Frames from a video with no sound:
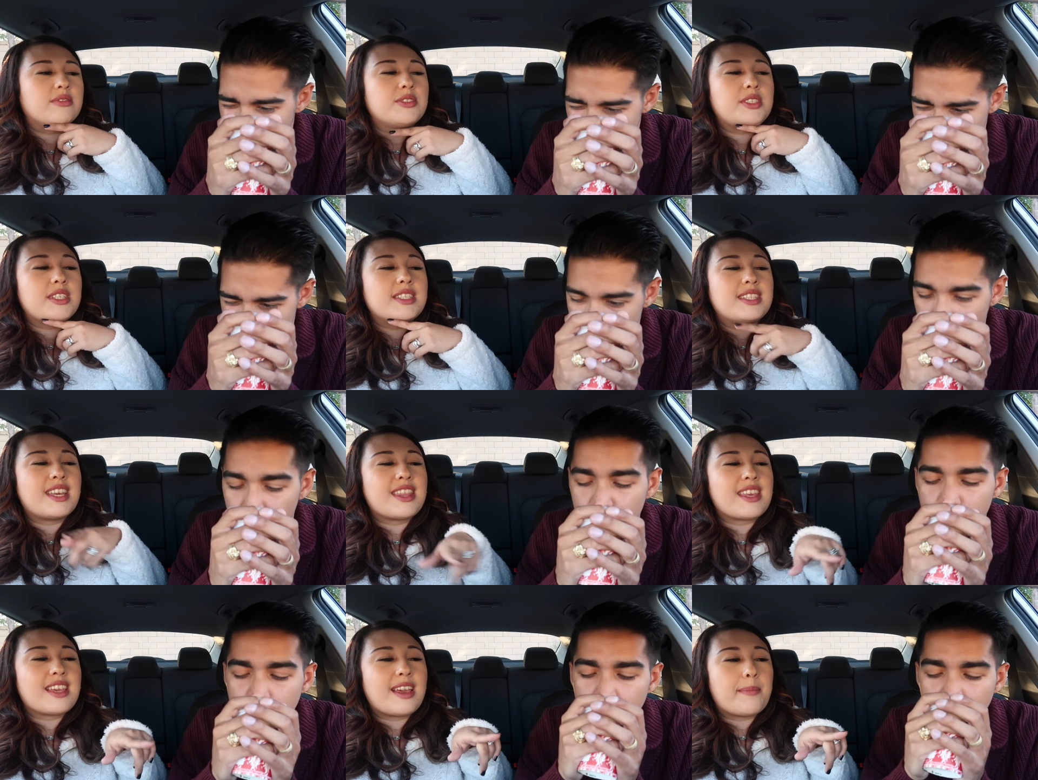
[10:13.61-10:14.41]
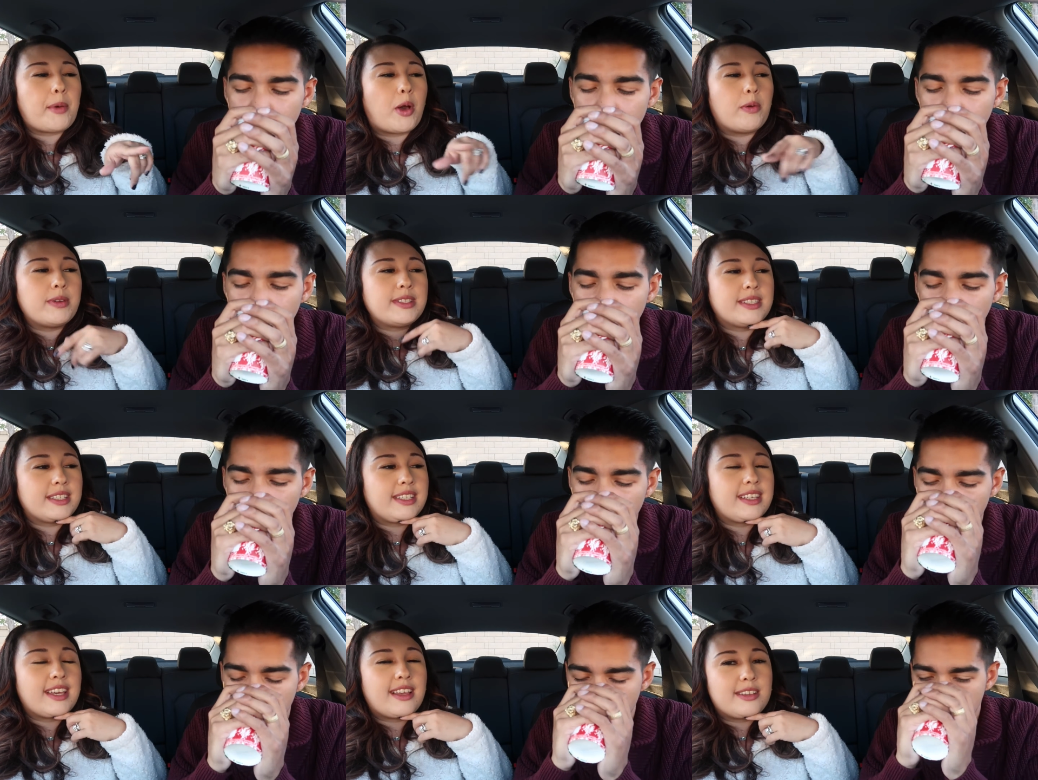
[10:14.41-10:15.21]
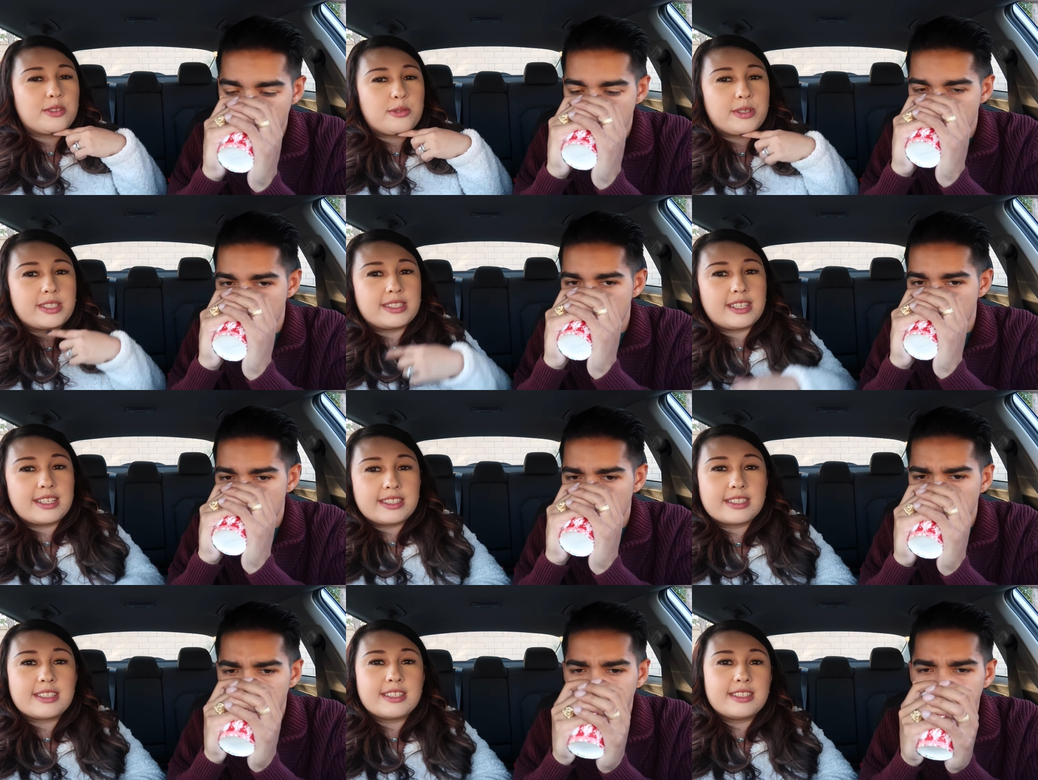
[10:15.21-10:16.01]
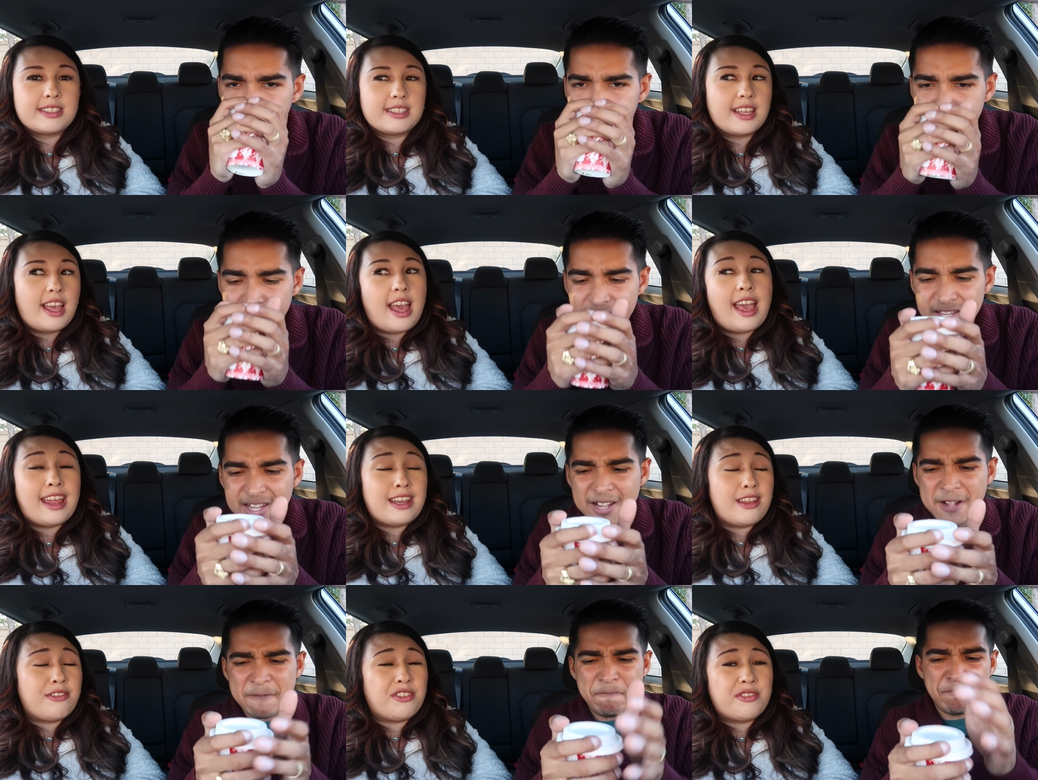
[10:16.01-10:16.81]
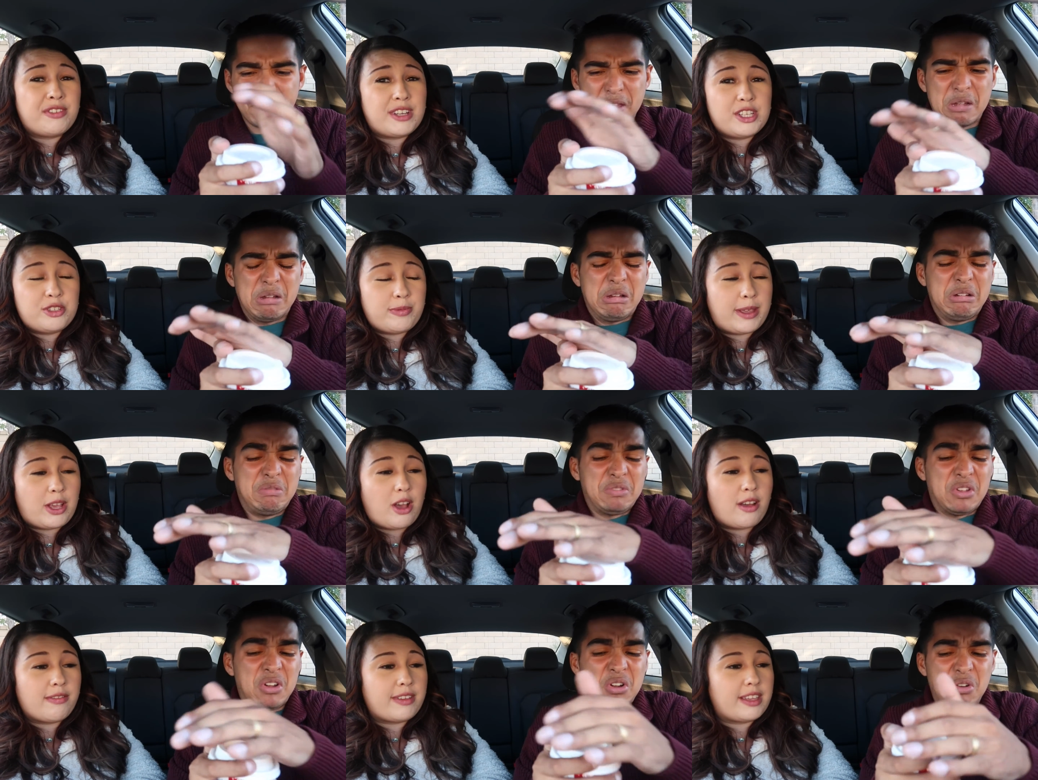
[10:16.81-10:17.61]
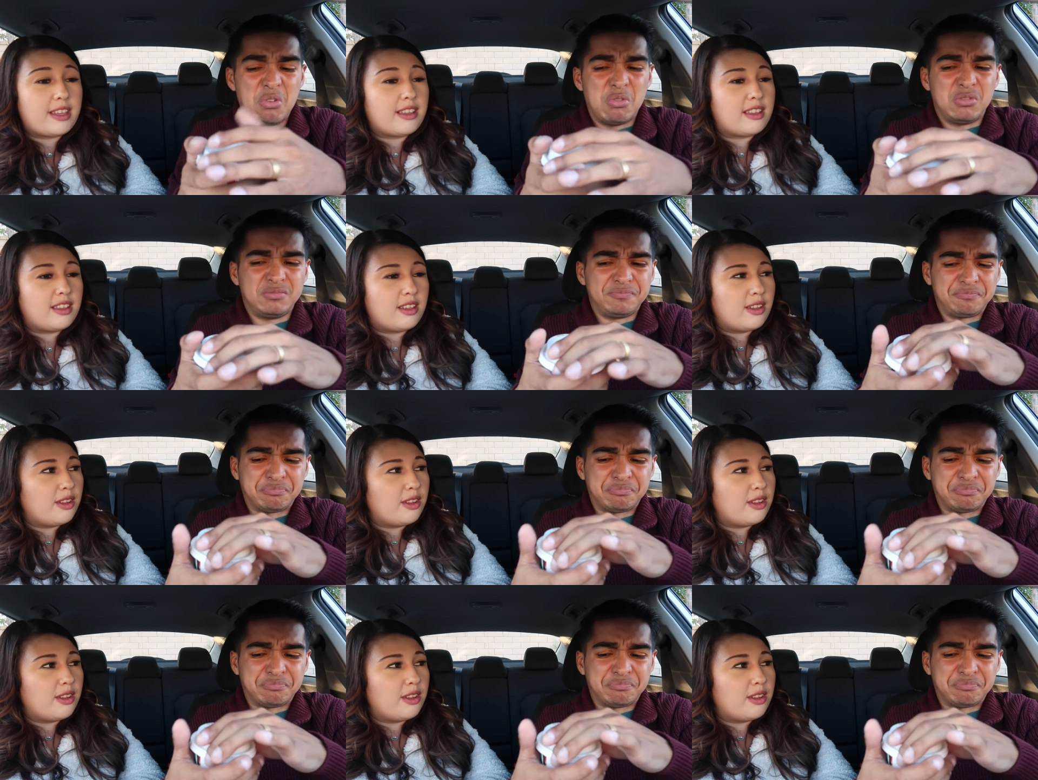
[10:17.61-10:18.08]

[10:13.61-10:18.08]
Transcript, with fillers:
Speaker 1: I was gonna say, I think I'm always gonna get a short size because I never finish Oh coffee. no.